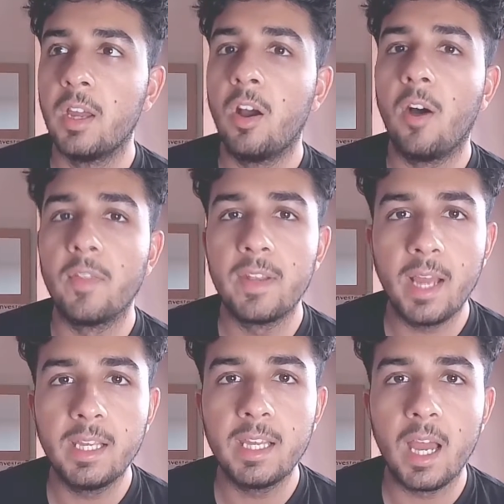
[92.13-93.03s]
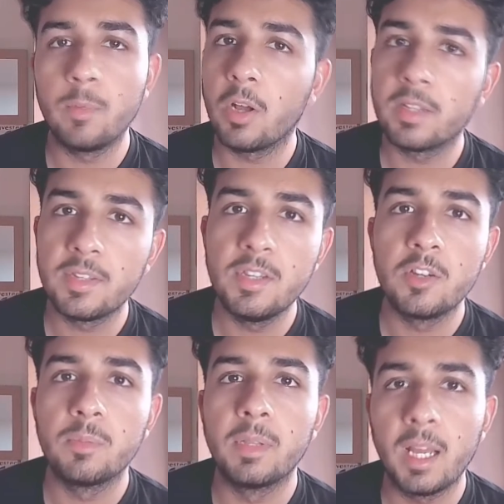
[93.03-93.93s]
on the Nike app, not the
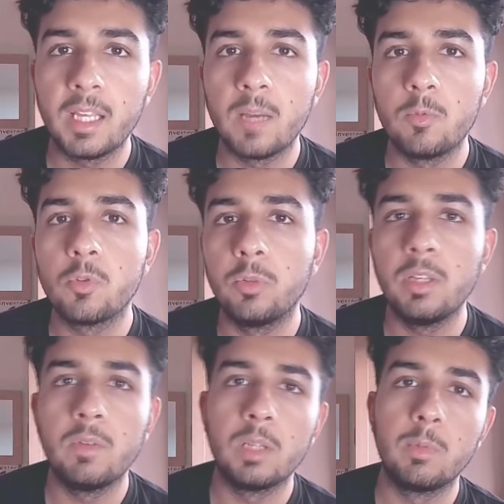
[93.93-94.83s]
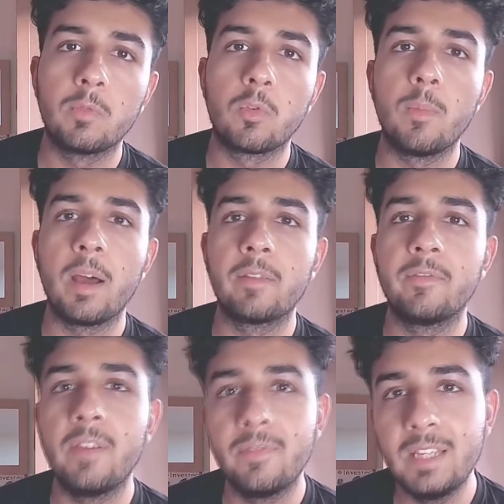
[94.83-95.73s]
sneakers, but the Nike app, was only available for about
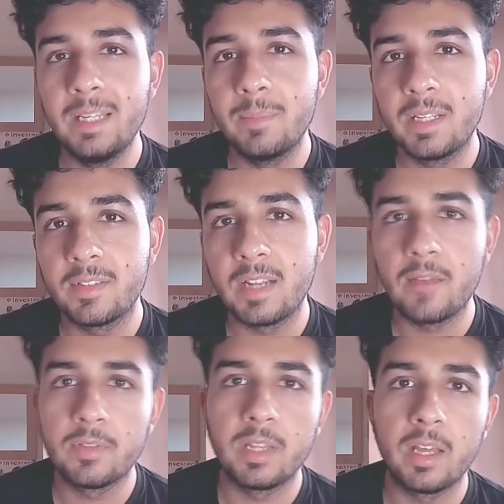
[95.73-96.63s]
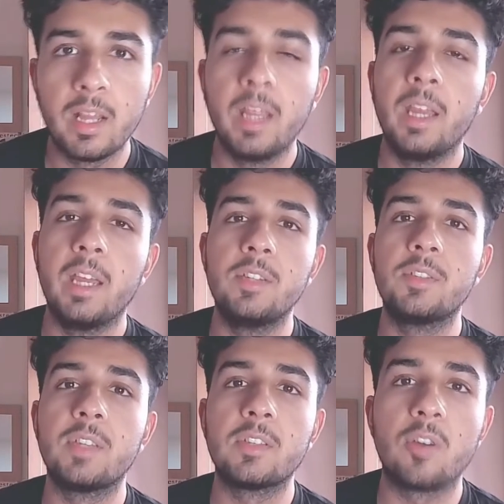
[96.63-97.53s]
15 minutes, and after that it
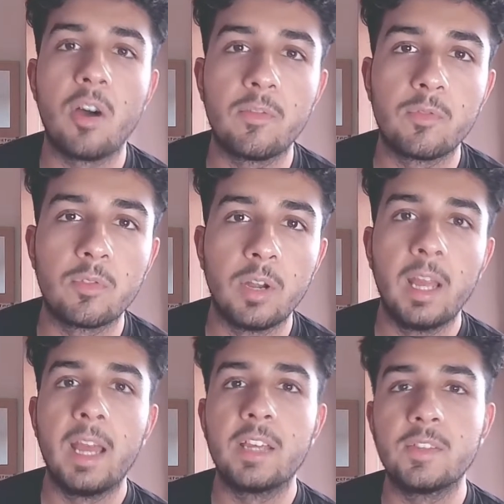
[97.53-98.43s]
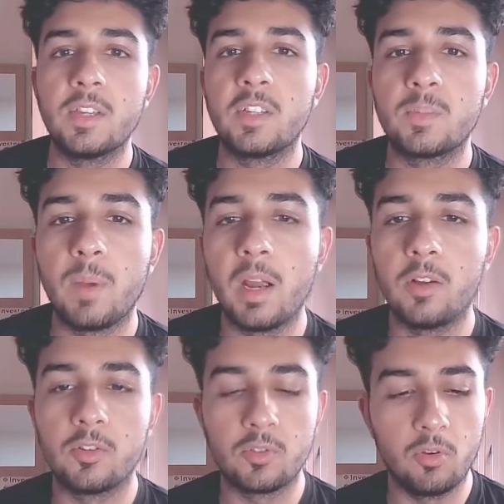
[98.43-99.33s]
just says offer has
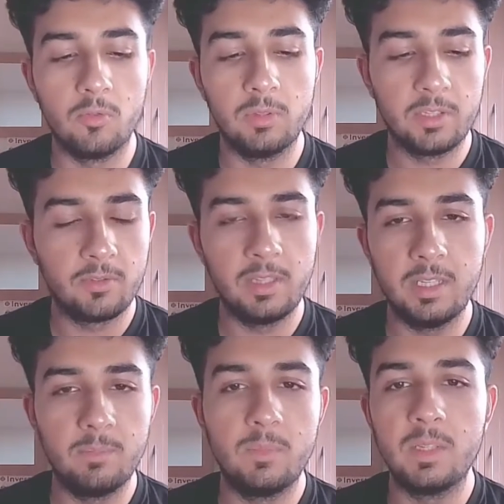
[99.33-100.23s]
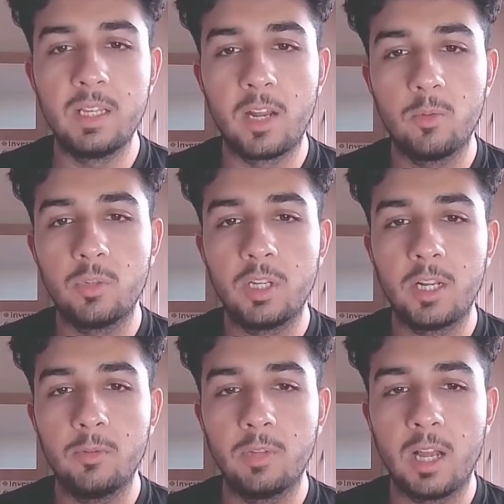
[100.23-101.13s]
expired. So literally you gotta do what you
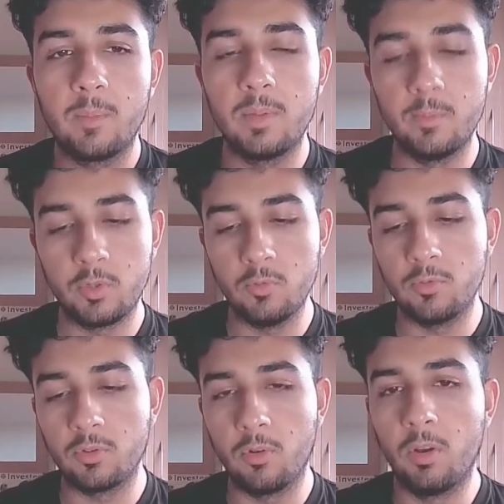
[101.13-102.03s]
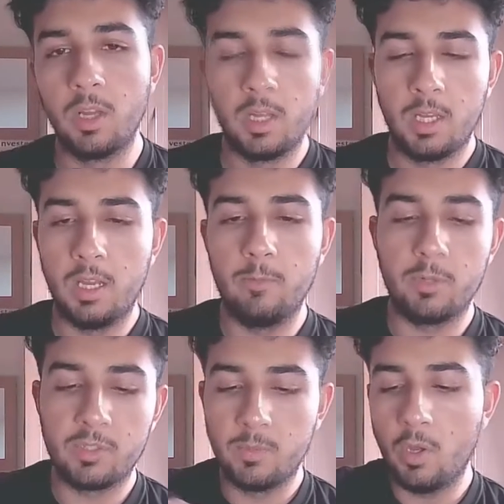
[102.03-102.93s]
gotta do to cop them shoes. So
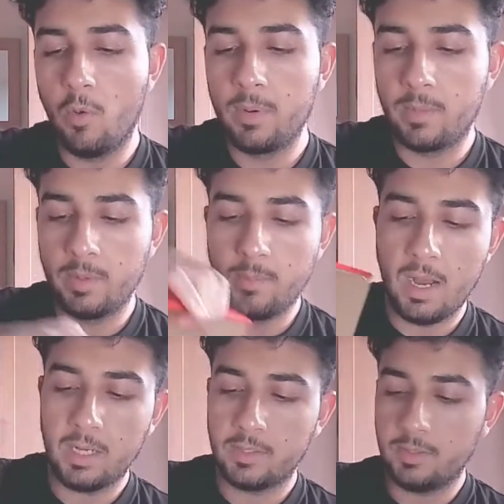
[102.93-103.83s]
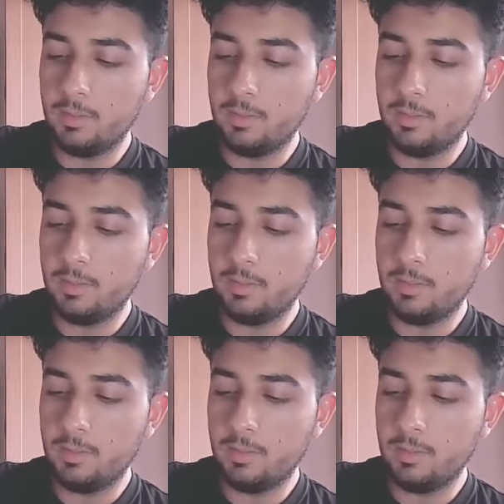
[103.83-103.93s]
once we open up the box,